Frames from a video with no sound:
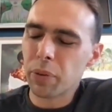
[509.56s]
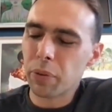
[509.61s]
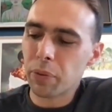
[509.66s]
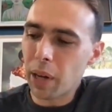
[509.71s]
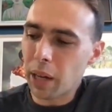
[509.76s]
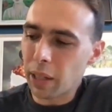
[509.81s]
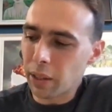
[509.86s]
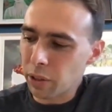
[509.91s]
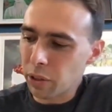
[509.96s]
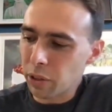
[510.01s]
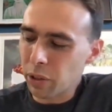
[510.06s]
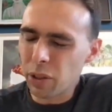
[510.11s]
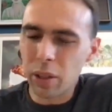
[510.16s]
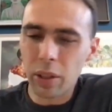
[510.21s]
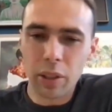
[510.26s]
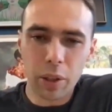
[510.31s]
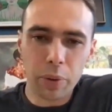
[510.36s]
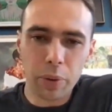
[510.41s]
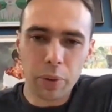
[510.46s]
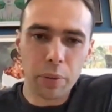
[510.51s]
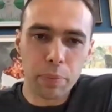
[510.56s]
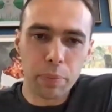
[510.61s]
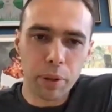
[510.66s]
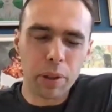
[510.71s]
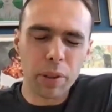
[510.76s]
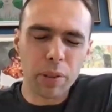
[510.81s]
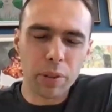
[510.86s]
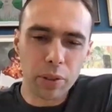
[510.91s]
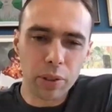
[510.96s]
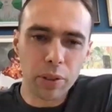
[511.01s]
The fact that you could go and
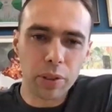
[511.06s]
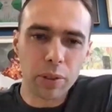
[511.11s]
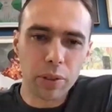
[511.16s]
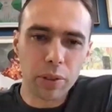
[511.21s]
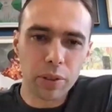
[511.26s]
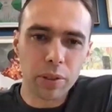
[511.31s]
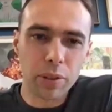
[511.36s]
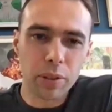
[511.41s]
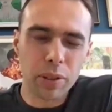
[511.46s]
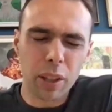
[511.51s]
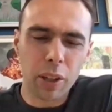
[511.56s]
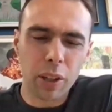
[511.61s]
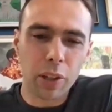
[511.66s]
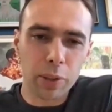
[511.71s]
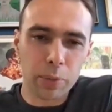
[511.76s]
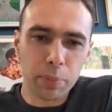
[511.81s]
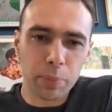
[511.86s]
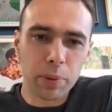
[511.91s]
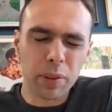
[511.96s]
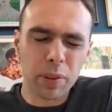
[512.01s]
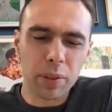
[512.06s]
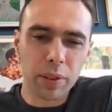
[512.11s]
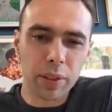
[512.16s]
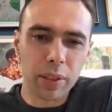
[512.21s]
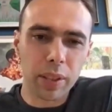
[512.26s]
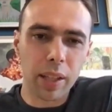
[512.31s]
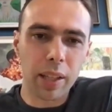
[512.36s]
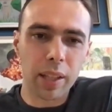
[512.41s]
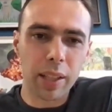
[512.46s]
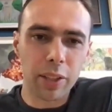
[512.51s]
approach a hospital and
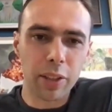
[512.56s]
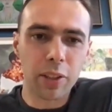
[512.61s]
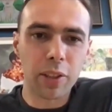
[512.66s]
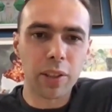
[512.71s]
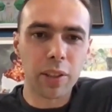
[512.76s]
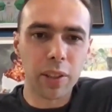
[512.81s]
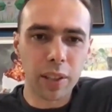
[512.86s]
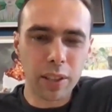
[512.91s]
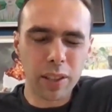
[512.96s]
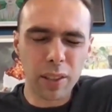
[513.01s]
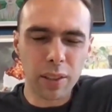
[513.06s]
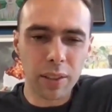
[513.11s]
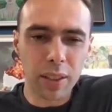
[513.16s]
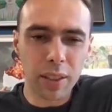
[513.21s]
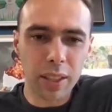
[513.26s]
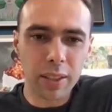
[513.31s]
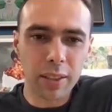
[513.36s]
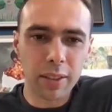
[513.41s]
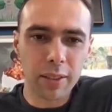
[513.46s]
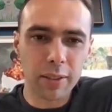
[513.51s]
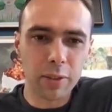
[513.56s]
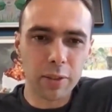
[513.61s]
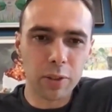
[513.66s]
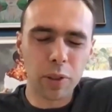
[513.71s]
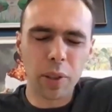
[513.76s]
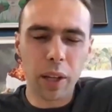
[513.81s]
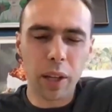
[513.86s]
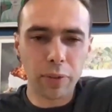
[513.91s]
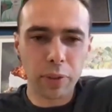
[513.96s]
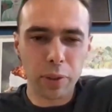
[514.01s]
say, could I do this?
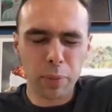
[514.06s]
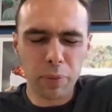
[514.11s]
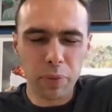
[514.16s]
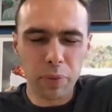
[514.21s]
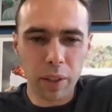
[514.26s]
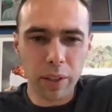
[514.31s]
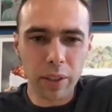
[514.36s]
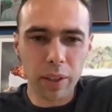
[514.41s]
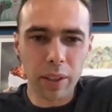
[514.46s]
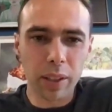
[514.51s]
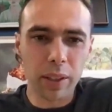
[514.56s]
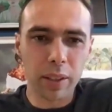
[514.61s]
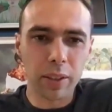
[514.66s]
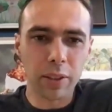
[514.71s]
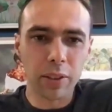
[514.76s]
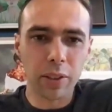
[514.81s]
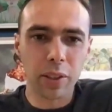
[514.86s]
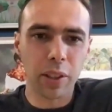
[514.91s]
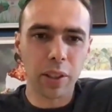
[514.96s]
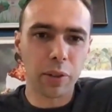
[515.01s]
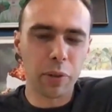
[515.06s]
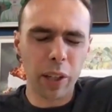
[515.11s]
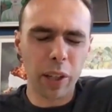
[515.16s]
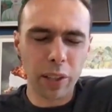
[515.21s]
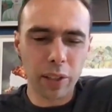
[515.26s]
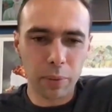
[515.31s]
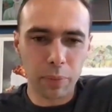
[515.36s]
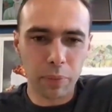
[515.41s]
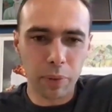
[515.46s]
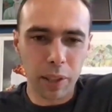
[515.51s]
Do you have some funding? Could I
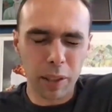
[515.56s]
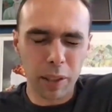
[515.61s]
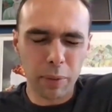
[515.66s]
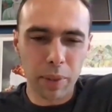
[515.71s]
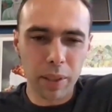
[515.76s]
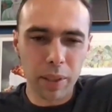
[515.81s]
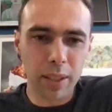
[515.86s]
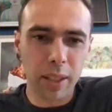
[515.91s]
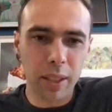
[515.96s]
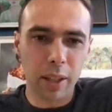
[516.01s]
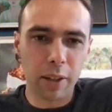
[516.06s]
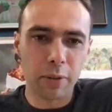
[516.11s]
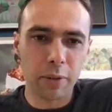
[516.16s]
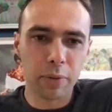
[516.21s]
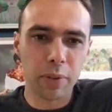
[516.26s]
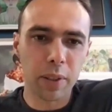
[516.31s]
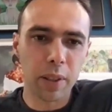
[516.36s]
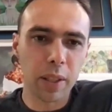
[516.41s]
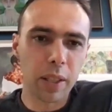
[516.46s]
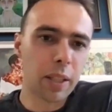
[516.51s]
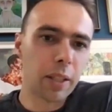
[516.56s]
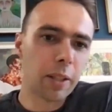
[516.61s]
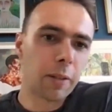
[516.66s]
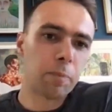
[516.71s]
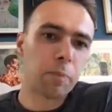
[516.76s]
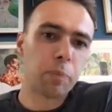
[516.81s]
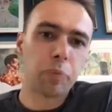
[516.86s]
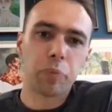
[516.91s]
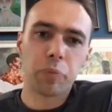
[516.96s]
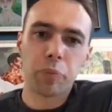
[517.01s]
raise some funding myself?
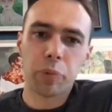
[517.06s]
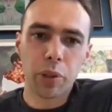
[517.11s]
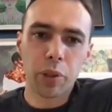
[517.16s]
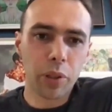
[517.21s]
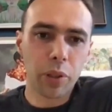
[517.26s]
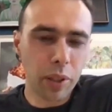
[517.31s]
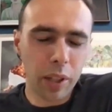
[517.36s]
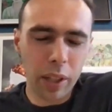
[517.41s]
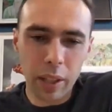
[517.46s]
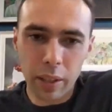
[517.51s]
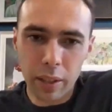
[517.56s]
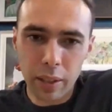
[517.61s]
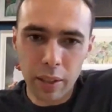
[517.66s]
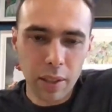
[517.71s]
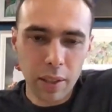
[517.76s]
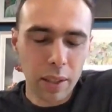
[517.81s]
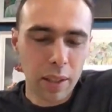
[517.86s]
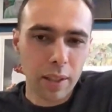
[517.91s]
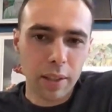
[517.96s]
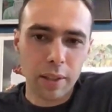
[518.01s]
Could I